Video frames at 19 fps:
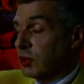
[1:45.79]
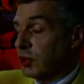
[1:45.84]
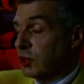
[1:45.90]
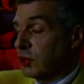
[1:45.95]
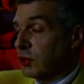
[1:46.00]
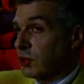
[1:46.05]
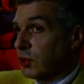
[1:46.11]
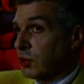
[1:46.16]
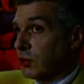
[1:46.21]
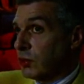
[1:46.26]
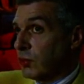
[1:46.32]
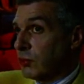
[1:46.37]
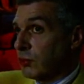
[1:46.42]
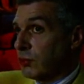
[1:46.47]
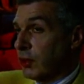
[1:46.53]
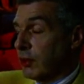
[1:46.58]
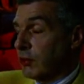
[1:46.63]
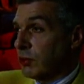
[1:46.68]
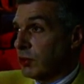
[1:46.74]
It just goes on
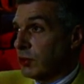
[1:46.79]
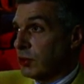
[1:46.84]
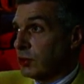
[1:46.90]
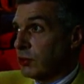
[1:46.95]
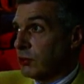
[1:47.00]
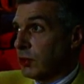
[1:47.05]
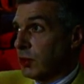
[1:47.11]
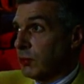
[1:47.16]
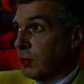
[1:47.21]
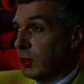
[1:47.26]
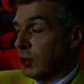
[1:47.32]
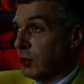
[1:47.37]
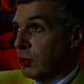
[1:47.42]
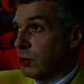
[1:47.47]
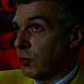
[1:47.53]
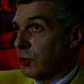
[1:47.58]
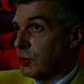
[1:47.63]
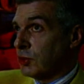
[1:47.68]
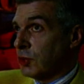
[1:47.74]
forever, and it's really big and
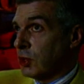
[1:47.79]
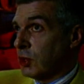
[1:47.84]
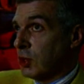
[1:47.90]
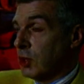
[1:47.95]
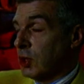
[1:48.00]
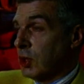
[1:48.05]
noisy.